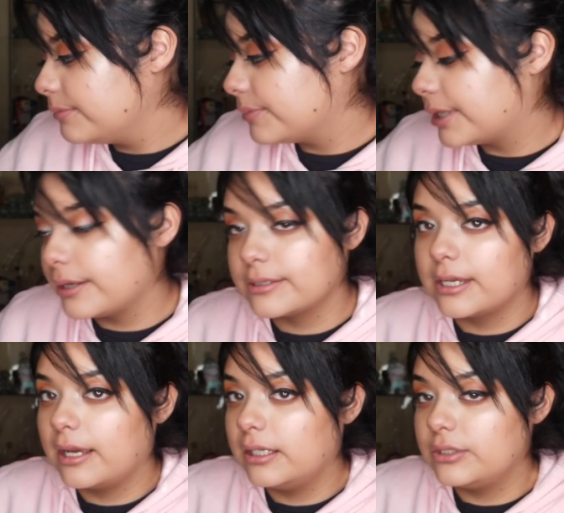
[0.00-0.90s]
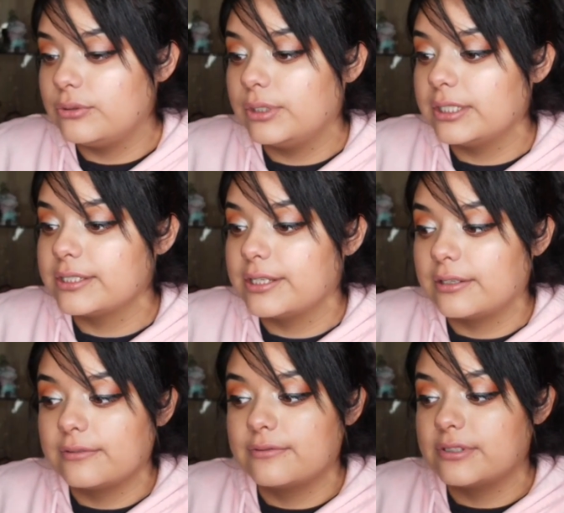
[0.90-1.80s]
because I kind of do get sick of
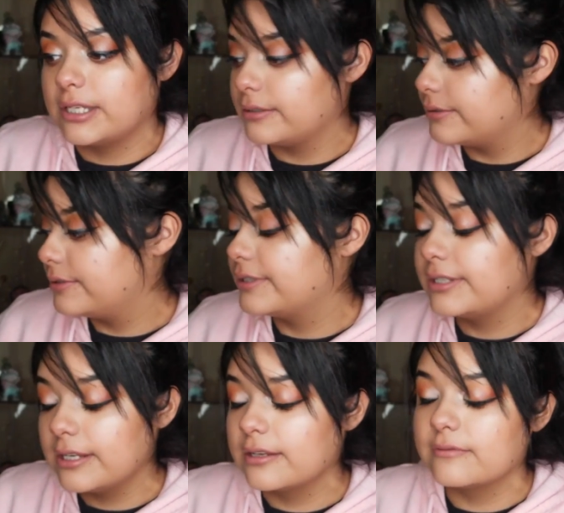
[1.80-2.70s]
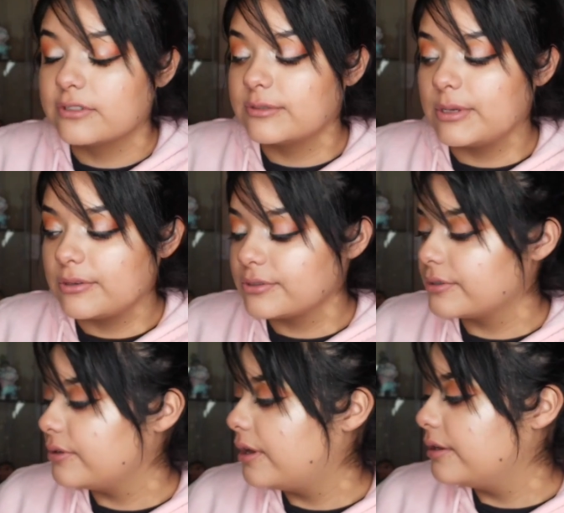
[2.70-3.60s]
smells a
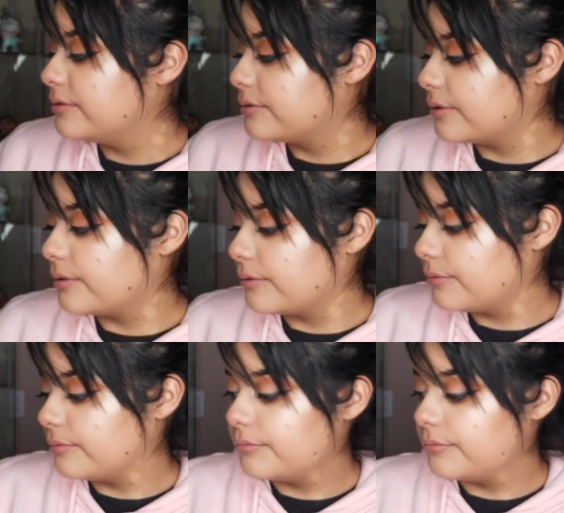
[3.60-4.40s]
lot, so